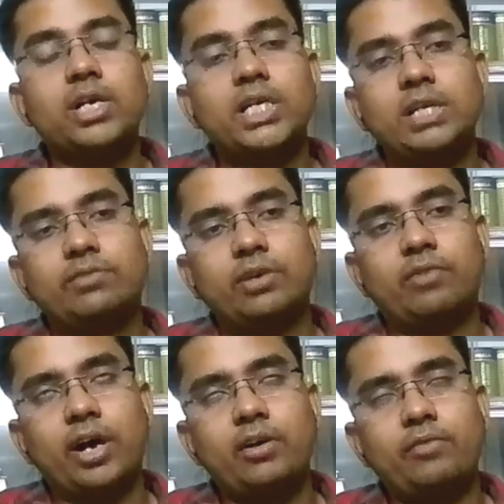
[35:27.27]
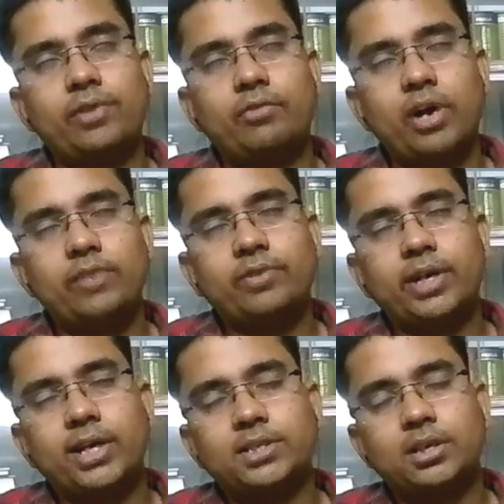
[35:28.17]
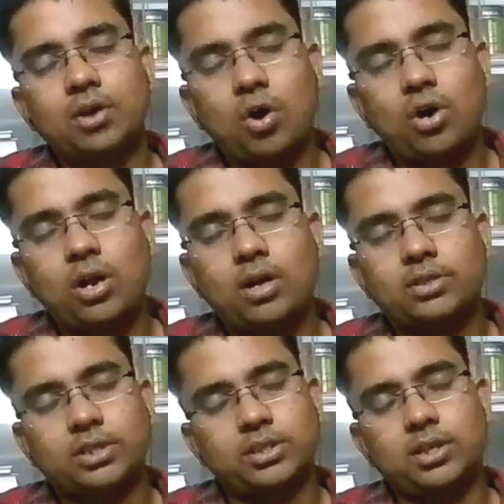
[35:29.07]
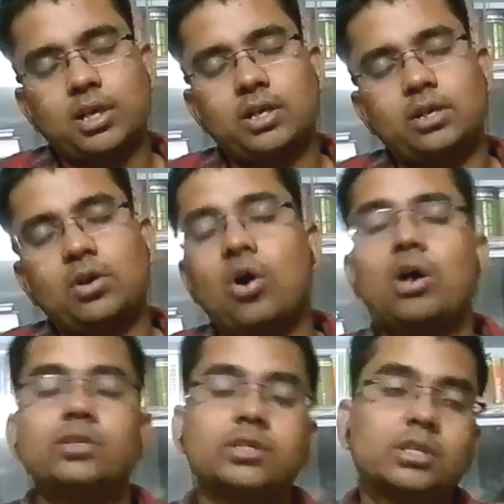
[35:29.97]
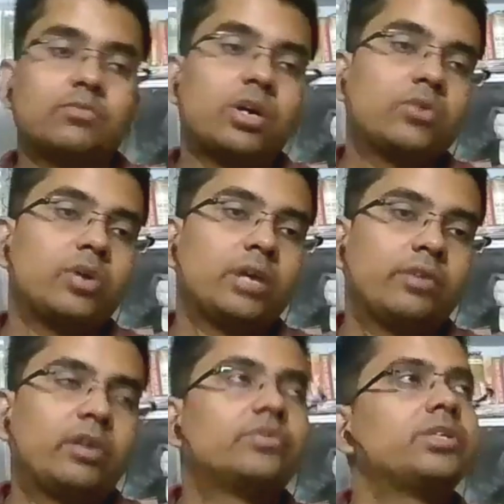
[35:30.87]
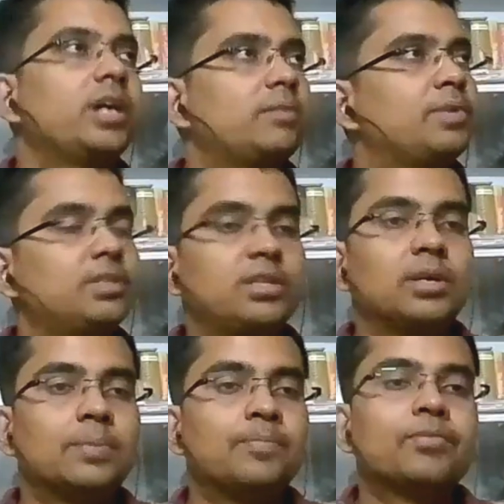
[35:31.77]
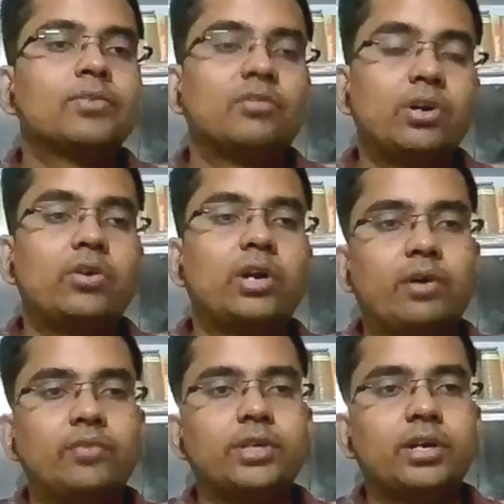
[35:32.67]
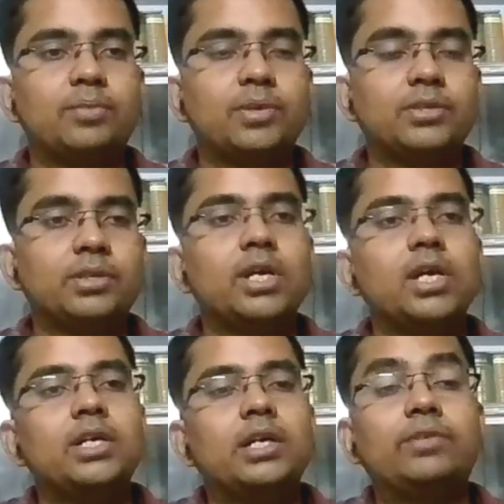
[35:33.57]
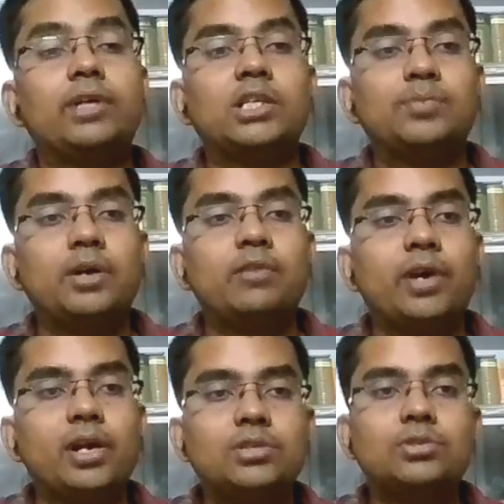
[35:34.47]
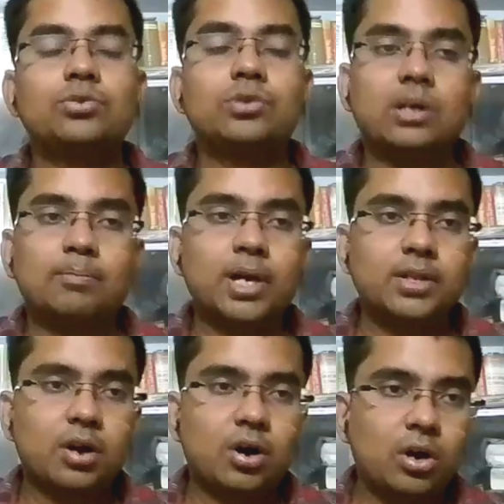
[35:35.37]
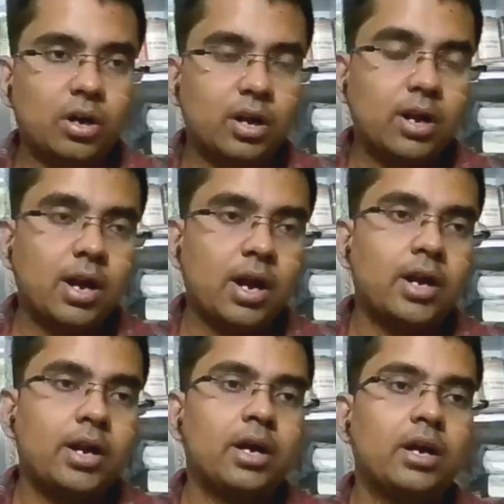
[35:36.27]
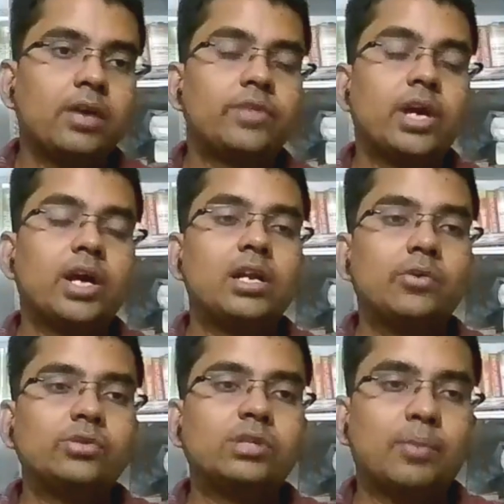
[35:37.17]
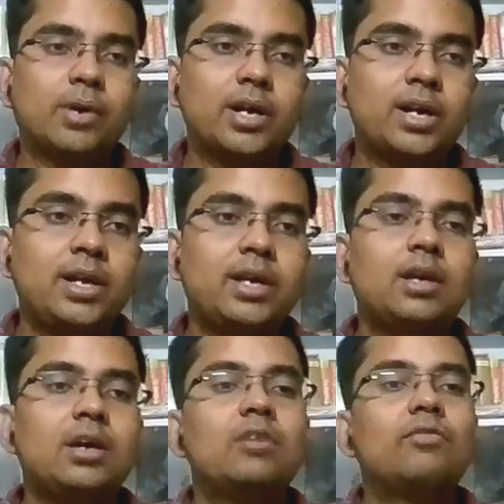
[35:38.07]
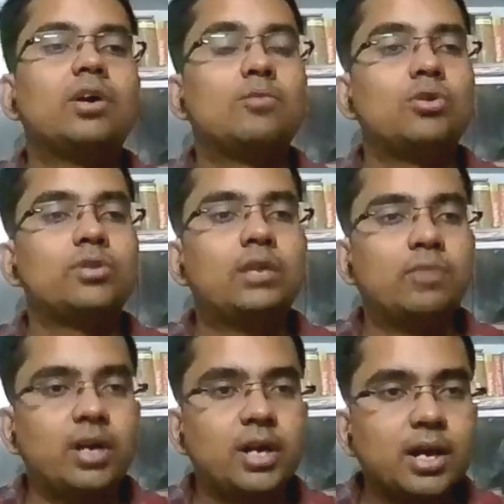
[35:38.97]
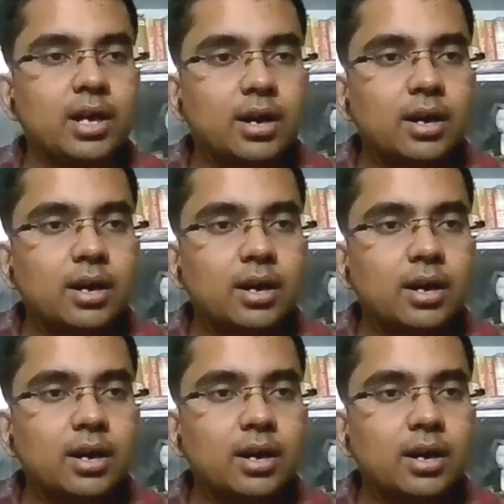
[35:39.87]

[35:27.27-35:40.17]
If the wife gets an order under section 18 or section 125 of CRPC, 125 of CRPC, if the husband fails to comply the order and they live separately for more than 1 year,